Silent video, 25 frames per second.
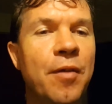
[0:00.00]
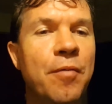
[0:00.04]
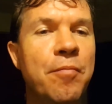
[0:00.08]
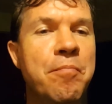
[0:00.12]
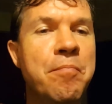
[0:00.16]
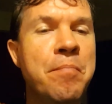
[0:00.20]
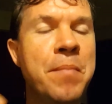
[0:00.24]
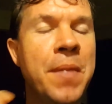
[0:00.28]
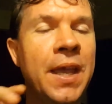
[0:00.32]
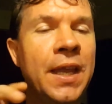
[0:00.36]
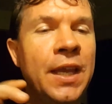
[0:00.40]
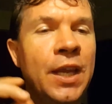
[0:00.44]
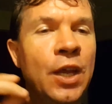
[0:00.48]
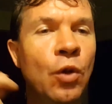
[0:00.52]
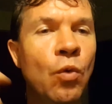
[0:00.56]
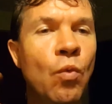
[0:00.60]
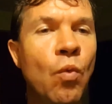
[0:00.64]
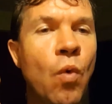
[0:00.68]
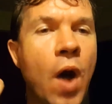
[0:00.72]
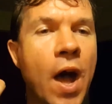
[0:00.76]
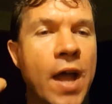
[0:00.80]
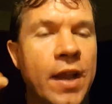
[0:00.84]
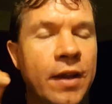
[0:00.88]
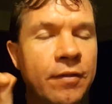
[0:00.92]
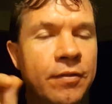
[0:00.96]
meaning
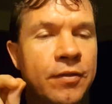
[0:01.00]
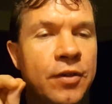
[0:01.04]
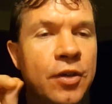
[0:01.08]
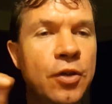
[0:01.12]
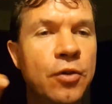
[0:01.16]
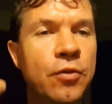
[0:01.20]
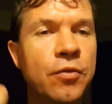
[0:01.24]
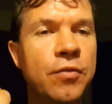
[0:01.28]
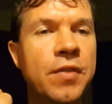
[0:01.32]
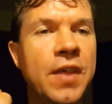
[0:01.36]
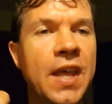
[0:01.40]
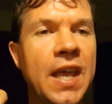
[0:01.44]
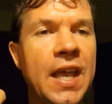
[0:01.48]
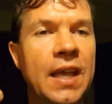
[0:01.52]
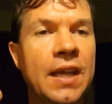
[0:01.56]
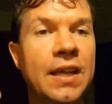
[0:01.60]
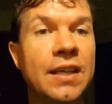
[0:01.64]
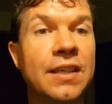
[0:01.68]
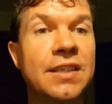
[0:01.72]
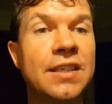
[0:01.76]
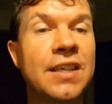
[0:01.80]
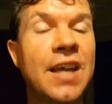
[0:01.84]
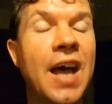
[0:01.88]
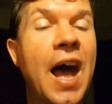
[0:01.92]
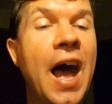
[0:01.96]
one of two
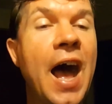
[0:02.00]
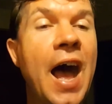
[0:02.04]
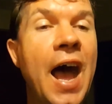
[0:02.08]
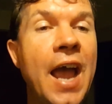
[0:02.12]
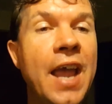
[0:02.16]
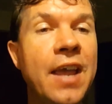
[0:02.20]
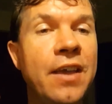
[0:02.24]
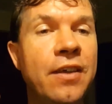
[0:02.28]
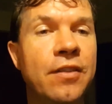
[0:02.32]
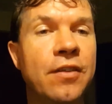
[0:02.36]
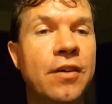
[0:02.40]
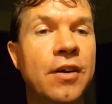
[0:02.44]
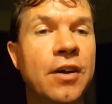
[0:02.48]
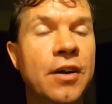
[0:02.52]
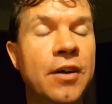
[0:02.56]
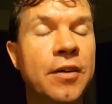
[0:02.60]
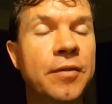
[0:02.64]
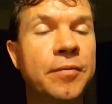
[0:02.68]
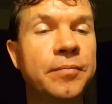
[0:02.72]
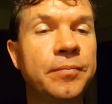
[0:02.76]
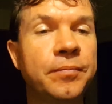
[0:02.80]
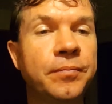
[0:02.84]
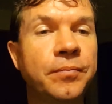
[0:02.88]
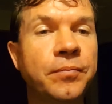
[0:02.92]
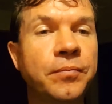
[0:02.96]
things. Either
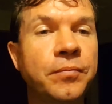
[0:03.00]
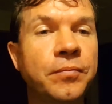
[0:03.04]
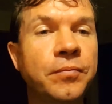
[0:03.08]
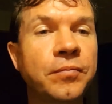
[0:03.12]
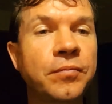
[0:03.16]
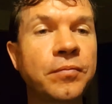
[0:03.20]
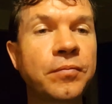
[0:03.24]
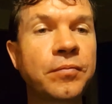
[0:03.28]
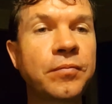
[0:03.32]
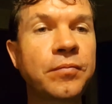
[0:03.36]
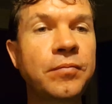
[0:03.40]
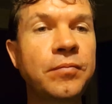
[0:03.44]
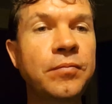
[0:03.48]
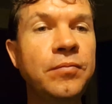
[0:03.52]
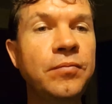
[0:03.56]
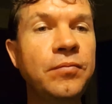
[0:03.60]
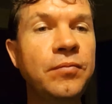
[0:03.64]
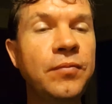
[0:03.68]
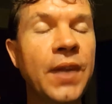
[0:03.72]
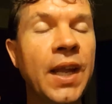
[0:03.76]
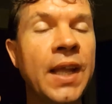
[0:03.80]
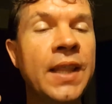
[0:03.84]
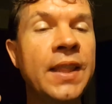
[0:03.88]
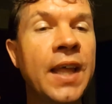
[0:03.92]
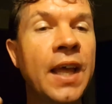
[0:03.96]

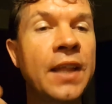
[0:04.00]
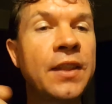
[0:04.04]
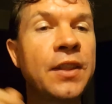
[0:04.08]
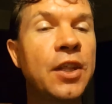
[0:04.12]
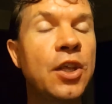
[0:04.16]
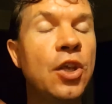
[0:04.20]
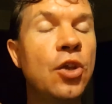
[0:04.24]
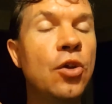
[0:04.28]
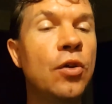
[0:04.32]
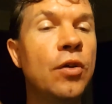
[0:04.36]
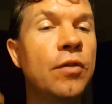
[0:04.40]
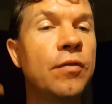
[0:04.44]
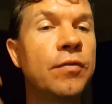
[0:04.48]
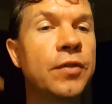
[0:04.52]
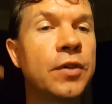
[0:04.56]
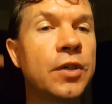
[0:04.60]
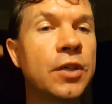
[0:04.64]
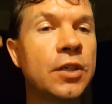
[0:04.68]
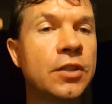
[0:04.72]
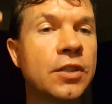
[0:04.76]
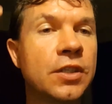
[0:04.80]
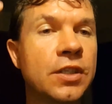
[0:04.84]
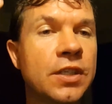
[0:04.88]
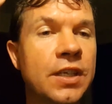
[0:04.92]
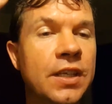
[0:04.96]
that the
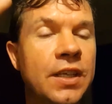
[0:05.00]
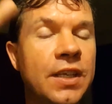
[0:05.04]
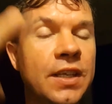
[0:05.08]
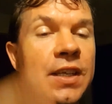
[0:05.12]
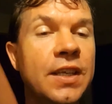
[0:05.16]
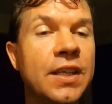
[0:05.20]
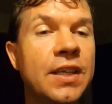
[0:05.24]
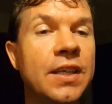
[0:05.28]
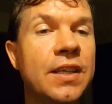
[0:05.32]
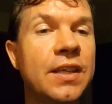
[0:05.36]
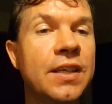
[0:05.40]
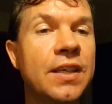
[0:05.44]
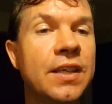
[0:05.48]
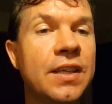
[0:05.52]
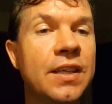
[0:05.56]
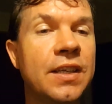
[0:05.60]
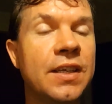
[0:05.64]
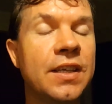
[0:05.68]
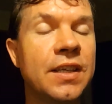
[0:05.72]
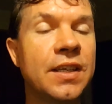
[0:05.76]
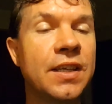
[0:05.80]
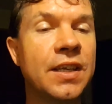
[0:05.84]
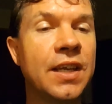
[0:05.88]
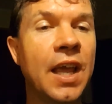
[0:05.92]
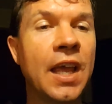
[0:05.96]
universe
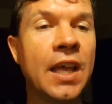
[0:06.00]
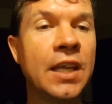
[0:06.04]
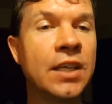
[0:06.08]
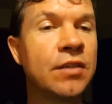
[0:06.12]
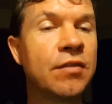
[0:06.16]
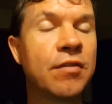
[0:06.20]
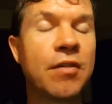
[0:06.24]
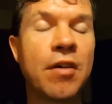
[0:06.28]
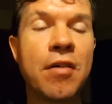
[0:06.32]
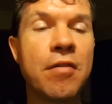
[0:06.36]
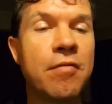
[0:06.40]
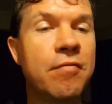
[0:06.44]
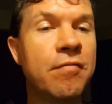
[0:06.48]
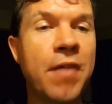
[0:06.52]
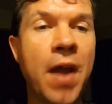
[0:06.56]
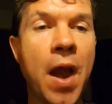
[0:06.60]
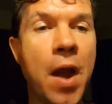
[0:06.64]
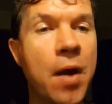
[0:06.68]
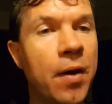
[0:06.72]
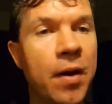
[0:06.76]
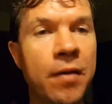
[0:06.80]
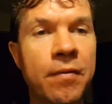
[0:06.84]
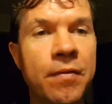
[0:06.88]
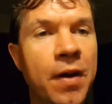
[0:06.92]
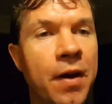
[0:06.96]
is
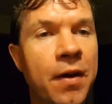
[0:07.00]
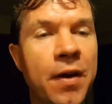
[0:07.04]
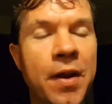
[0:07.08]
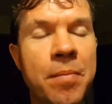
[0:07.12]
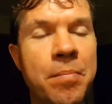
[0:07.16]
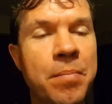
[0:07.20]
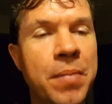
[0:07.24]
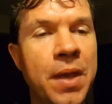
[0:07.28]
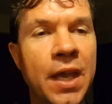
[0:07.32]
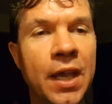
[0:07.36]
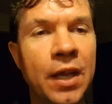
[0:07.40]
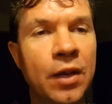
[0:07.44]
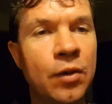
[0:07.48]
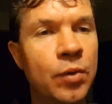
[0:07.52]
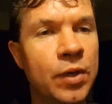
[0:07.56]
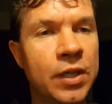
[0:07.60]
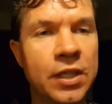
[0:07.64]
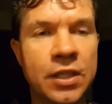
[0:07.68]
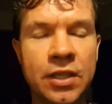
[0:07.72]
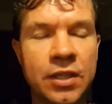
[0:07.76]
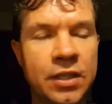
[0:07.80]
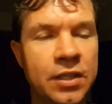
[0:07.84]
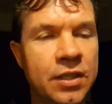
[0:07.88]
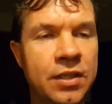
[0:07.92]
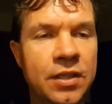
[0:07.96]
very, very big,
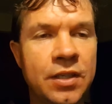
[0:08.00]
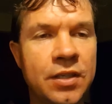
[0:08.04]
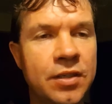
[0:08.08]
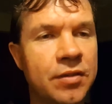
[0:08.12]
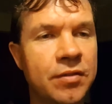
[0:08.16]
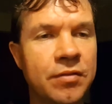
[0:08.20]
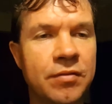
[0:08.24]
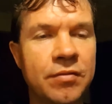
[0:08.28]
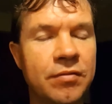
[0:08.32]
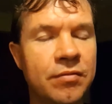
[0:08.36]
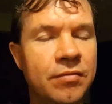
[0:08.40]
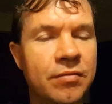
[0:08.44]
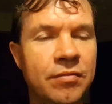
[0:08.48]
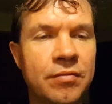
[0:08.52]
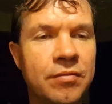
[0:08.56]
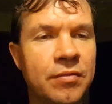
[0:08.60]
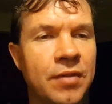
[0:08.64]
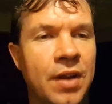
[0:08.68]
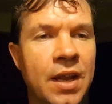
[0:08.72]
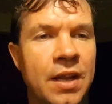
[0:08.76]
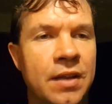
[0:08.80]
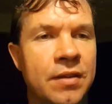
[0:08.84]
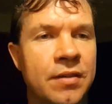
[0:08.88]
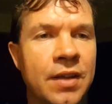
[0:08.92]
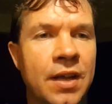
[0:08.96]
which is
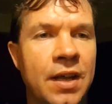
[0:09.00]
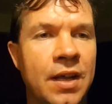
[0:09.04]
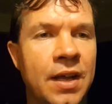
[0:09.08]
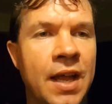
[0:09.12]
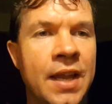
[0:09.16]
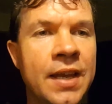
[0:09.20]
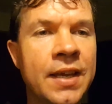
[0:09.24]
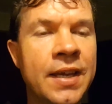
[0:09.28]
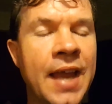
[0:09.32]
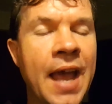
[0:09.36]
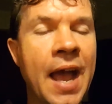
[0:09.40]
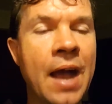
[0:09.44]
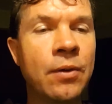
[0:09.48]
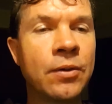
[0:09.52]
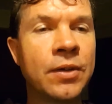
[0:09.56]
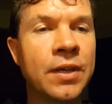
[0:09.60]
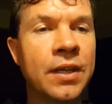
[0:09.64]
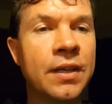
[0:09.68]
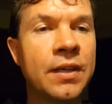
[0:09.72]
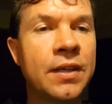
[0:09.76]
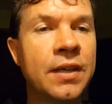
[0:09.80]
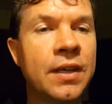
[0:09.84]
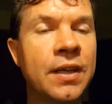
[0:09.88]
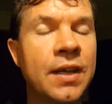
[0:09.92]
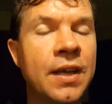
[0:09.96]

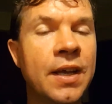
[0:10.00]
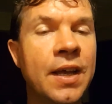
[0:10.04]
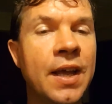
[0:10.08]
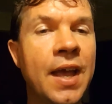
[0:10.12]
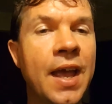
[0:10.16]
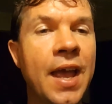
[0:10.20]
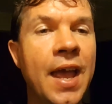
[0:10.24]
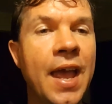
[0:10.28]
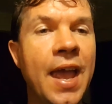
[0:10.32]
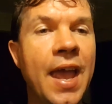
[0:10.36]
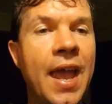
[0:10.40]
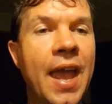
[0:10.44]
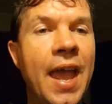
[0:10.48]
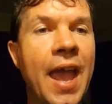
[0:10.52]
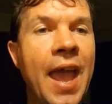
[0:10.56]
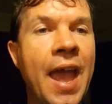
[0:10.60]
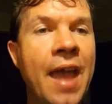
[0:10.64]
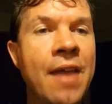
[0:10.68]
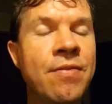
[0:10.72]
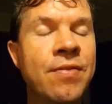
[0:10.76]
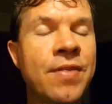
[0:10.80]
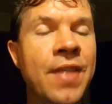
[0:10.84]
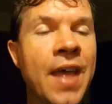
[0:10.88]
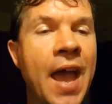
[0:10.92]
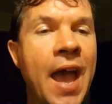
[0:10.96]
undoubted,
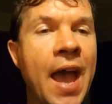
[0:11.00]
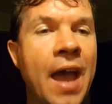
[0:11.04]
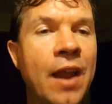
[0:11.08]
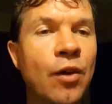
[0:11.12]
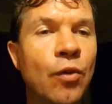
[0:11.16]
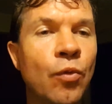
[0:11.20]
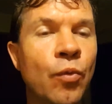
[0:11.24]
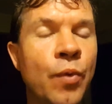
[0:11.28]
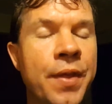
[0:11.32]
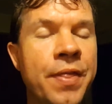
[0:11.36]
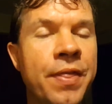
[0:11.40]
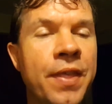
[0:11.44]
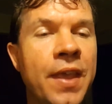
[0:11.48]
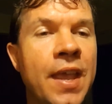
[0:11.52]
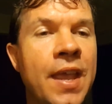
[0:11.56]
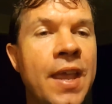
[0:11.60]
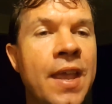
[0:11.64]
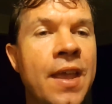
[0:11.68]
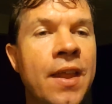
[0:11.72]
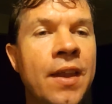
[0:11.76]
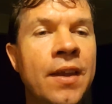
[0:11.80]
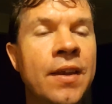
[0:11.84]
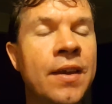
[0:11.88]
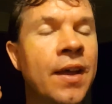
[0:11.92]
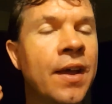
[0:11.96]
and that
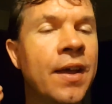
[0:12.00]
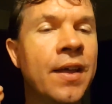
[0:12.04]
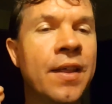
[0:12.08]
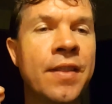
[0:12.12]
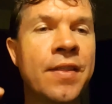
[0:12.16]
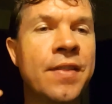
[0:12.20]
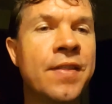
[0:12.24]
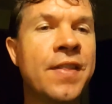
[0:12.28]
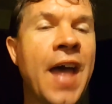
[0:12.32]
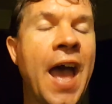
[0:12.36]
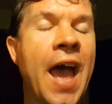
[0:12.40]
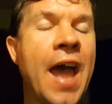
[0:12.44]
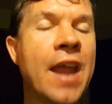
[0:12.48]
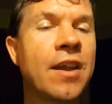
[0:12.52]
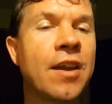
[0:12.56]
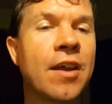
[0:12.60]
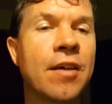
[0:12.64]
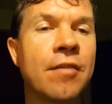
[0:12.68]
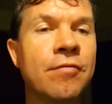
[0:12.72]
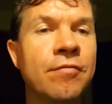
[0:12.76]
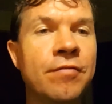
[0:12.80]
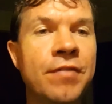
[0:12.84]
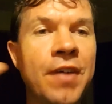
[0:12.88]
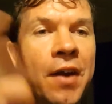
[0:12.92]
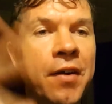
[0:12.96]
within that
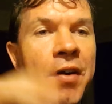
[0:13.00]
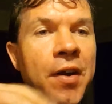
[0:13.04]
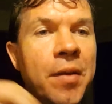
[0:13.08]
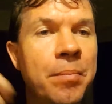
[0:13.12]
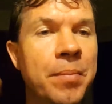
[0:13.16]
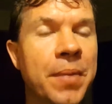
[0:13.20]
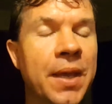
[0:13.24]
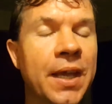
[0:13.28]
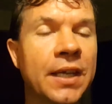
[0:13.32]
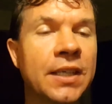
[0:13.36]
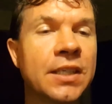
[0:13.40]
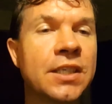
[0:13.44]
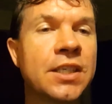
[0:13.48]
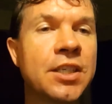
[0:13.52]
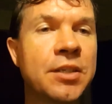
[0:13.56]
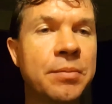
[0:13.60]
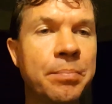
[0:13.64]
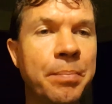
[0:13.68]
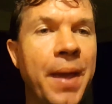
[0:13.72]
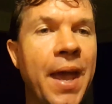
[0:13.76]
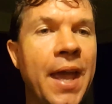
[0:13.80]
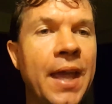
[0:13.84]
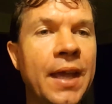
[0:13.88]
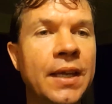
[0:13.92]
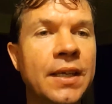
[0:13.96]
very big
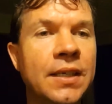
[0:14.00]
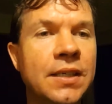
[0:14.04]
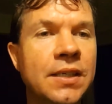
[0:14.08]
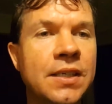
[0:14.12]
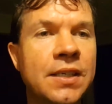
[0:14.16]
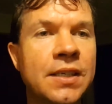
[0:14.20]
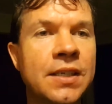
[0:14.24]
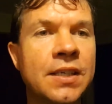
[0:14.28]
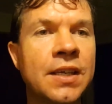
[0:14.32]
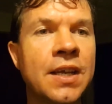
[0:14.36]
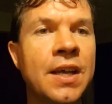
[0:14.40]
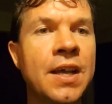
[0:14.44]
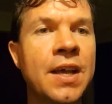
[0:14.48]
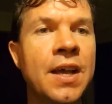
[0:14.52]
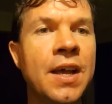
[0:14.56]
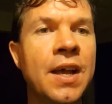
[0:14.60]
space,